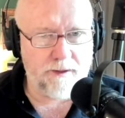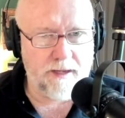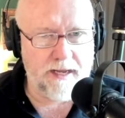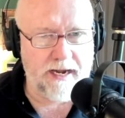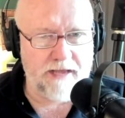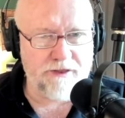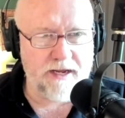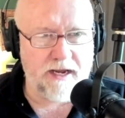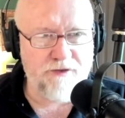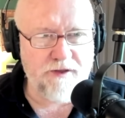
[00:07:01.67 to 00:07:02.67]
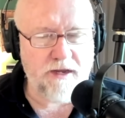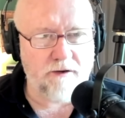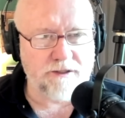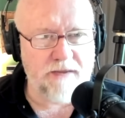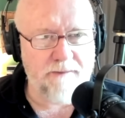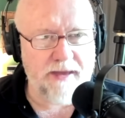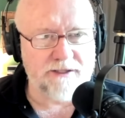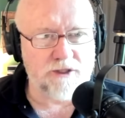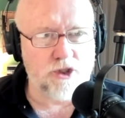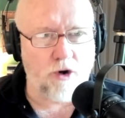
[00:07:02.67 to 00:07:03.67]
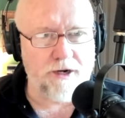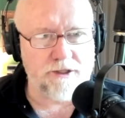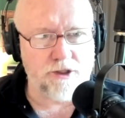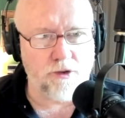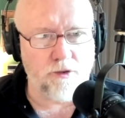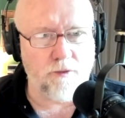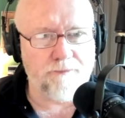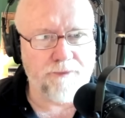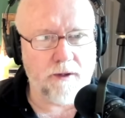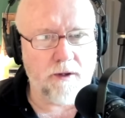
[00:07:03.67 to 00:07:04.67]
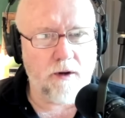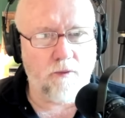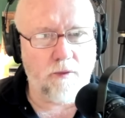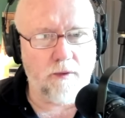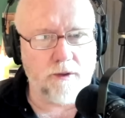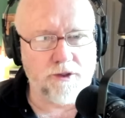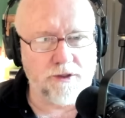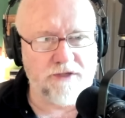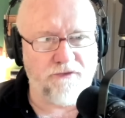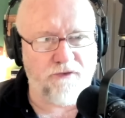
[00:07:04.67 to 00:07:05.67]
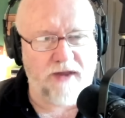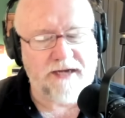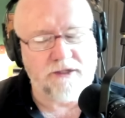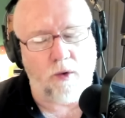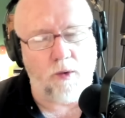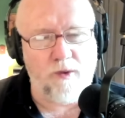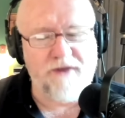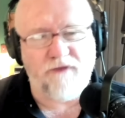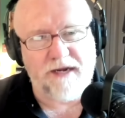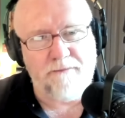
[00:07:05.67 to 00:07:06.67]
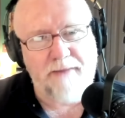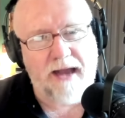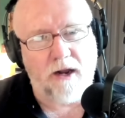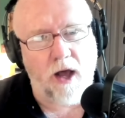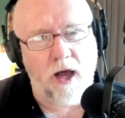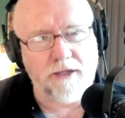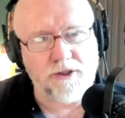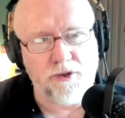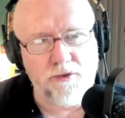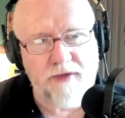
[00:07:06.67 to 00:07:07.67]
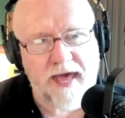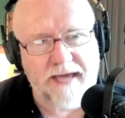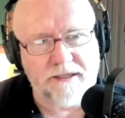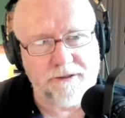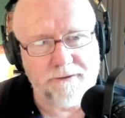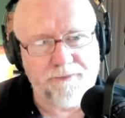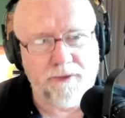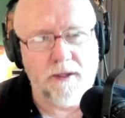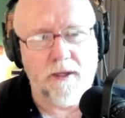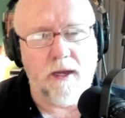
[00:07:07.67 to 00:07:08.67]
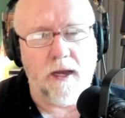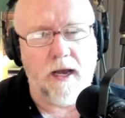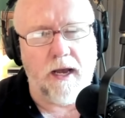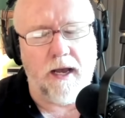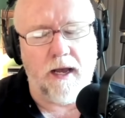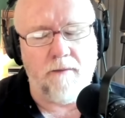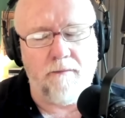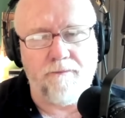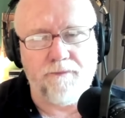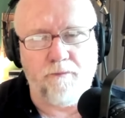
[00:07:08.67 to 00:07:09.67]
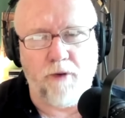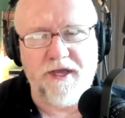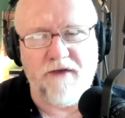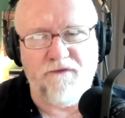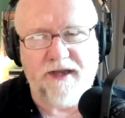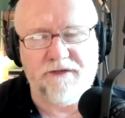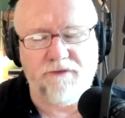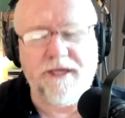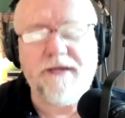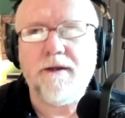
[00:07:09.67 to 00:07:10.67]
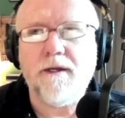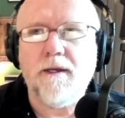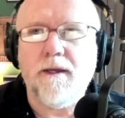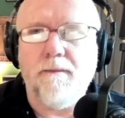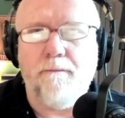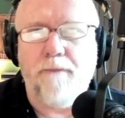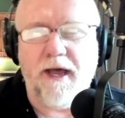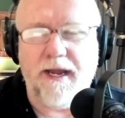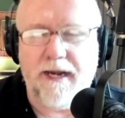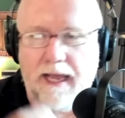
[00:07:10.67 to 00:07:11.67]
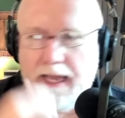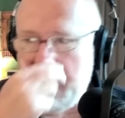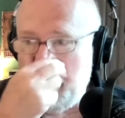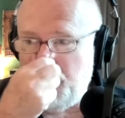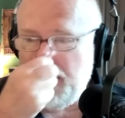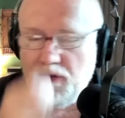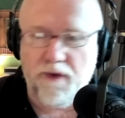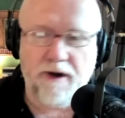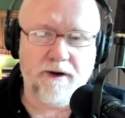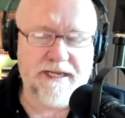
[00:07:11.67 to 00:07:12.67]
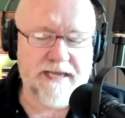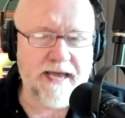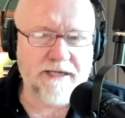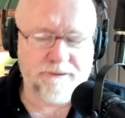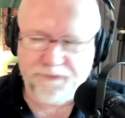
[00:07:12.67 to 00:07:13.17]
And I think I think the Harris campaign has started to to deflect or reflect back onto that um, pretty effectively, but I, I don't think they're there yet